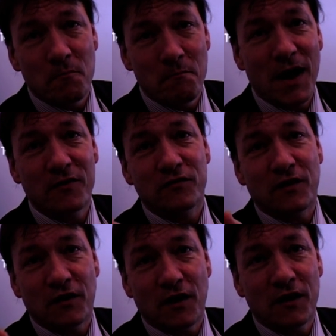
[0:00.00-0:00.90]
maths
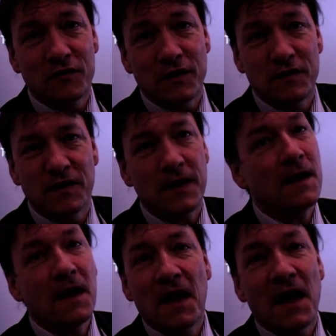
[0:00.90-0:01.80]
and ICT.
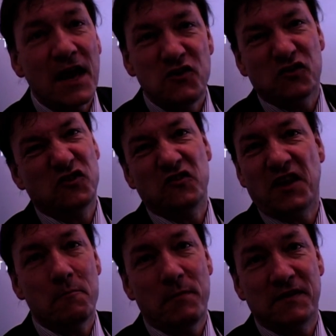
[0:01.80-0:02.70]
It just doesn't
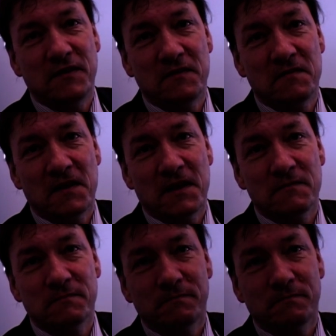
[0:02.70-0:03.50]
get better than that.